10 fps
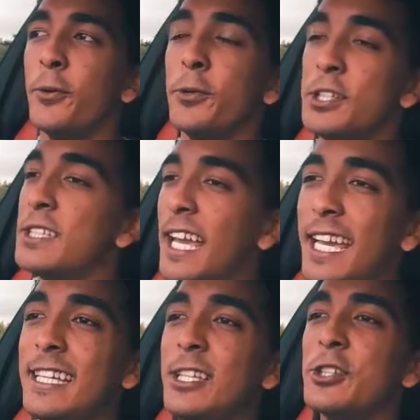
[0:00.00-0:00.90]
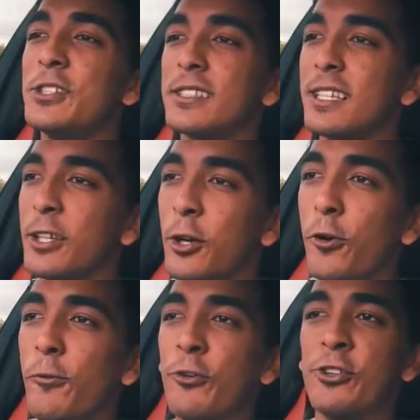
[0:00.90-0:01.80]
which is ages
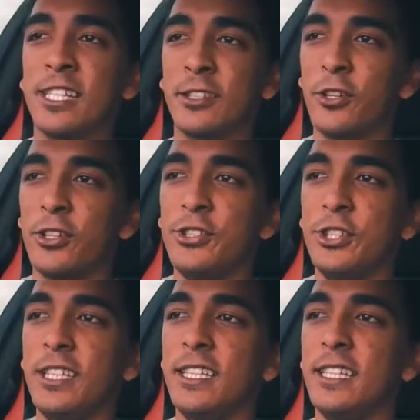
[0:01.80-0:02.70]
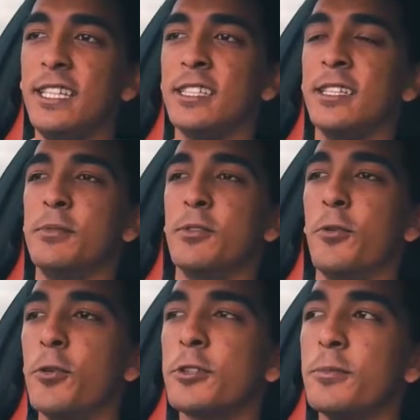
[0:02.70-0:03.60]
ago for technology in terms
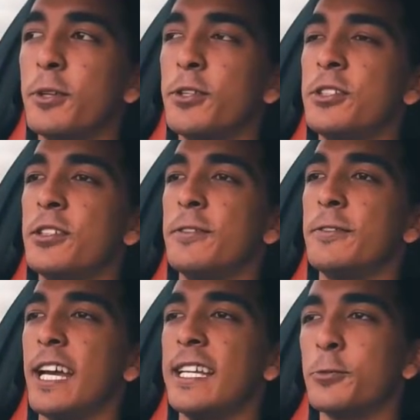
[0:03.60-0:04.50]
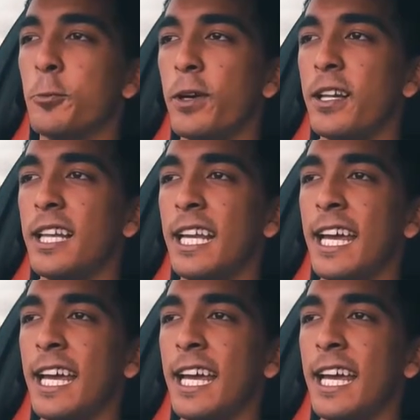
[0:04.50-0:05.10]
of automotive, as well